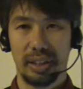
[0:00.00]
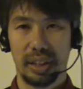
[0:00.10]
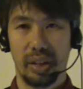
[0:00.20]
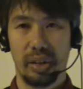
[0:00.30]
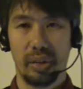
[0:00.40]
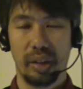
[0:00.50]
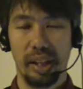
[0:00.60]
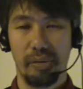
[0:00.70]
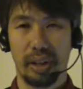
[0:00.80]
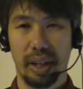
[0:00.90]
So
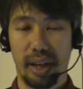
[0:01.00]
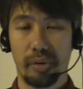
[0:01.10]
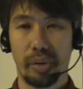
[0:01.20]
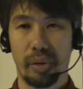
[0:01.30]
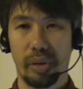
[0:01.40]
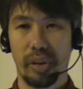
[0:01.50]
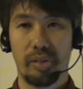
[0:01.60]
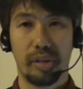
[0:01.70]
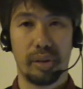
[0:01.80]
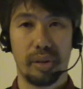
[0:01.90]
leaving an egregore
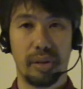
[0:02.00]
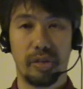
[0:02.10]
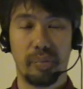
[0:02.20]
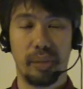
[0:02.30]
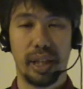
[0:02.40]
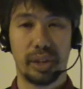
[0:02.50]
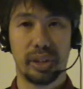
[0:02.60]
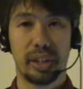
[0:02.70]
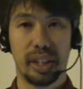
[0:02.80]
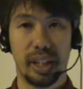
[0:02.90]
is a, is a
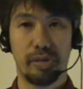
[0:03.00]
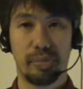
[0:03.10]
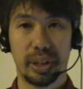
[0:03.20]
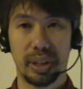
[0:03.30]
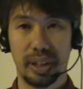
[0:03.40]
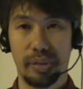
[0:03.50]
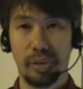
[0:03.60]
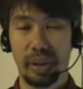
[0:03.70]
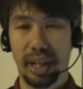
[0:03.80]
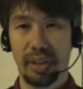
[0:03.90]
major achievement
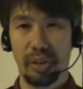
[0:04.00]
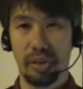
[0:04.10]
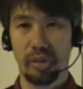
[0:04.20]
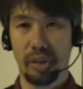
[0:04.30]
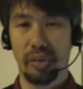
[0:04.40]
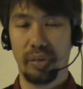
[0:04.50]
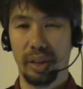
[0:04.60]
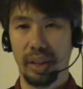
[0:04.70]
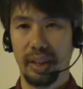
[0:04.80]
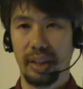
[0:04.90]
if you can do so,
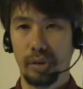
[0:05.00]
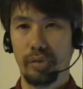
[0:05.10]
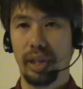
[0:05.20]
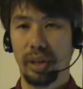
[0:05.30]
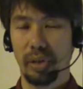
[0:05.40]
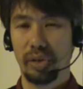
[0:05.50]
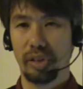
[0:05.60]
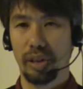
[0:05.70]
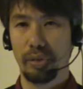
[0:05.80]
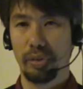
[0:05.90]
freeing
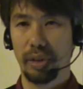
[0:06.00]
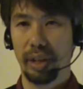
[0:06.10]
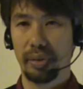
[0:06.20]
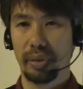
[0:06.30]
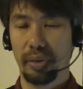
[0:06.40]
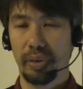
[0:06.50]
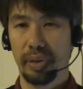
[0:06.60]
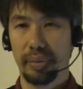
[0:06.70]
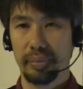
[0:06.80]
yourself of an egregore